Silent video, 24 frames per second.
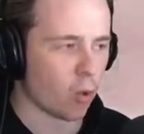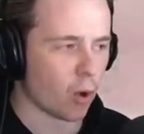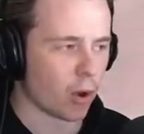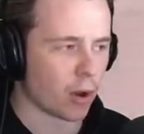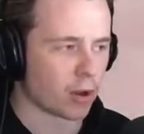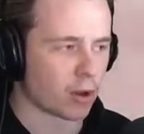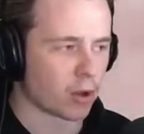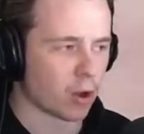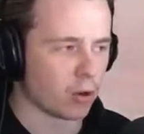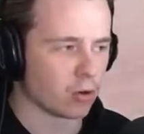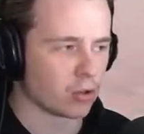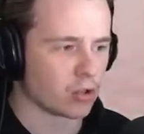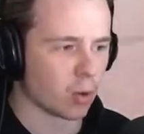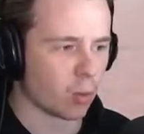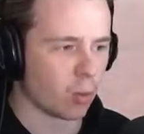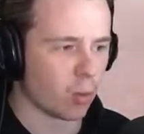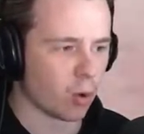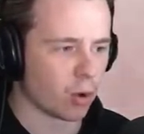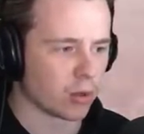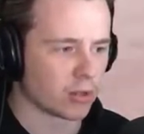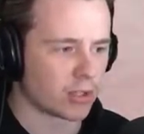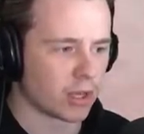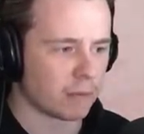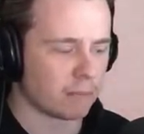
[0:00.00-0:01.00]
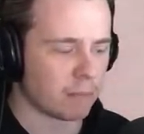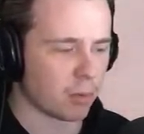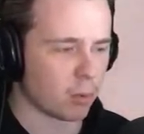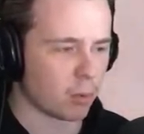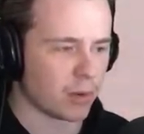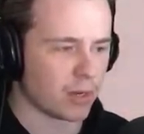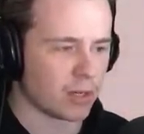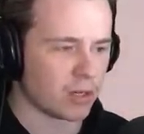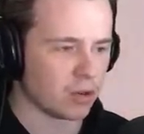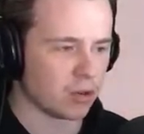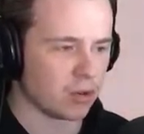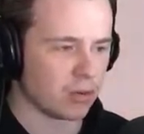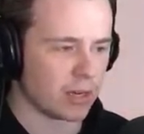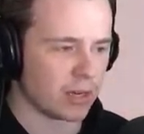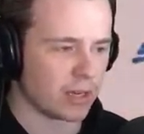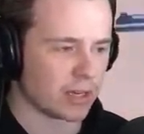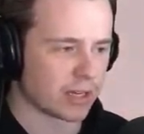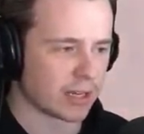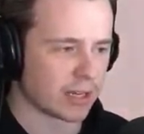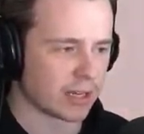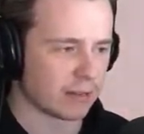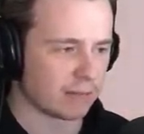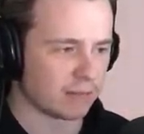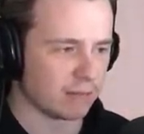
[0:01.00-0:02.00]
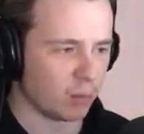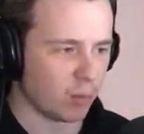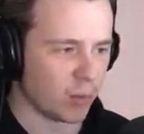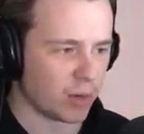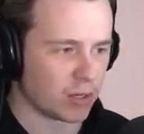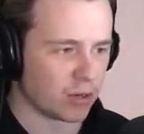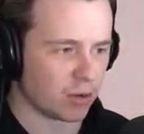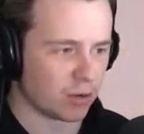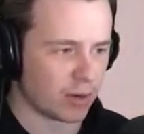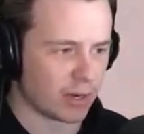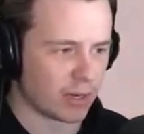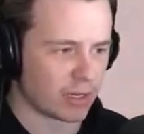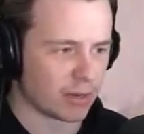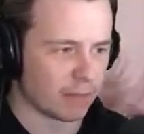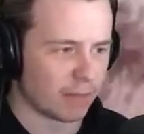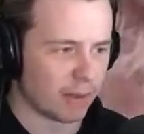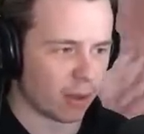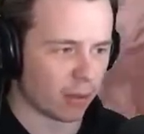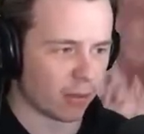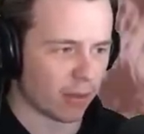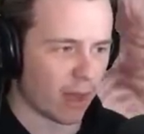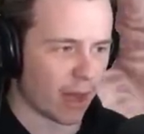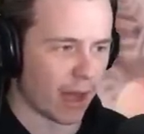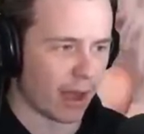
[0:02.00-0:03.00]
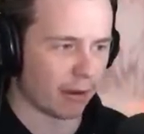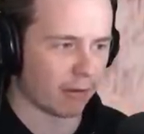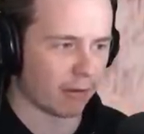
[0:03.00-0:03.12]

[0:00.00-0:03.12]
want to go towards it, but we do need to, we do need to be on the high